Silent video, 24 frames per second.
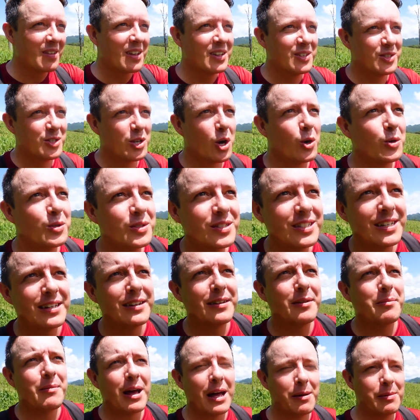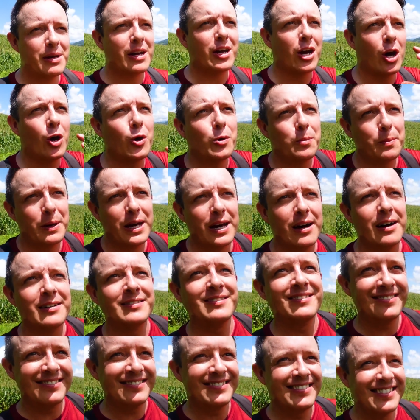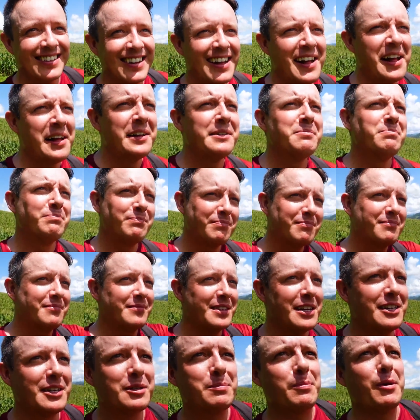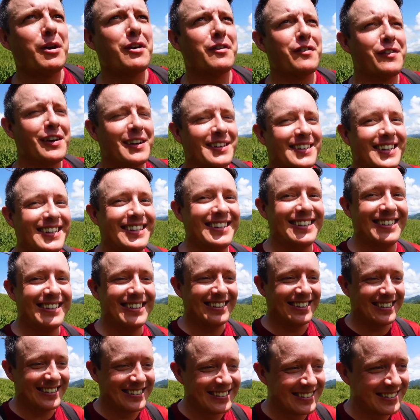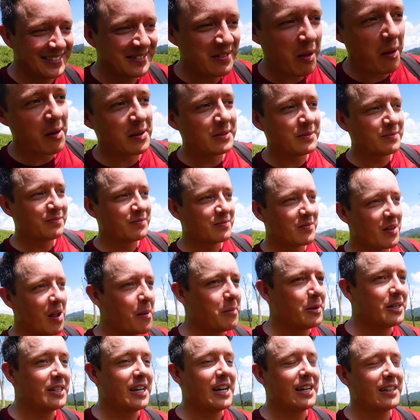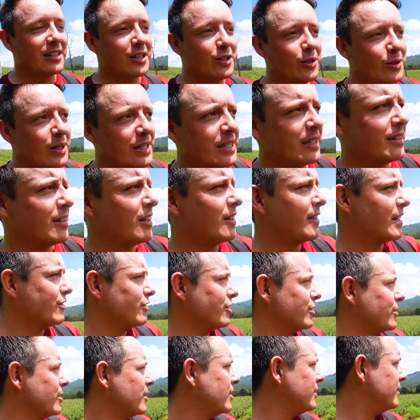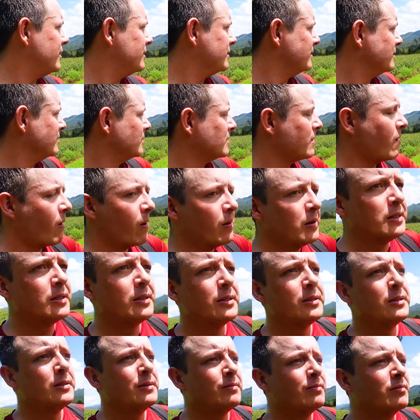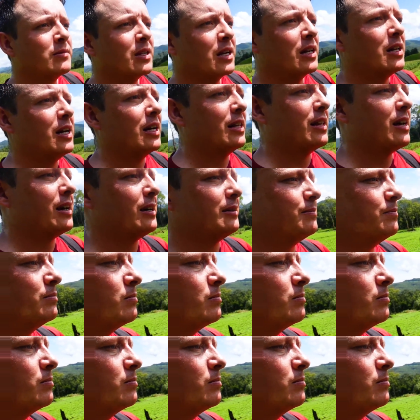Salt and maybe a cold beer. Then it's perfect. But yeah, cool, I didn't know they grew like that.